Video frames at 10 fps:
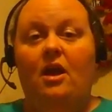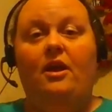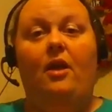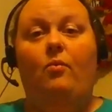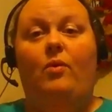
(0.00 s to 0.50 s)

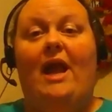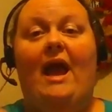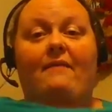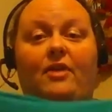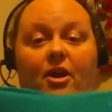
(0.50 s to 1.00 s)
would I
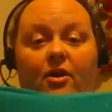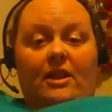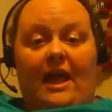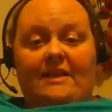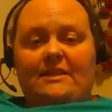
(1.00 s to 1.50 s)
ever go to
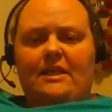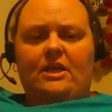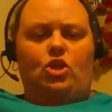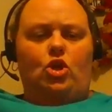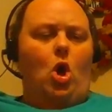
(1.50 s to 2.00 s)
class in
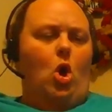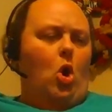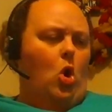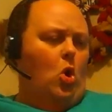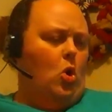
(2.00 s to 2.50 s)
this? No.
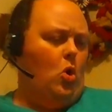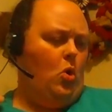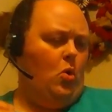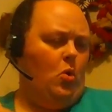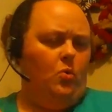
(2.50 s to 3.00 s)

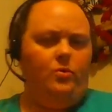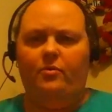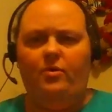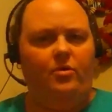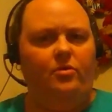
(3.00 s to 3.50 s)

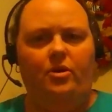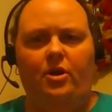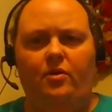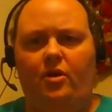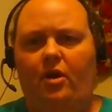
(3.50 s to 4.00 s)

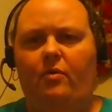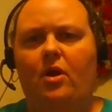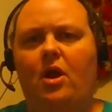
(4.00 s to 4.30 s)
No.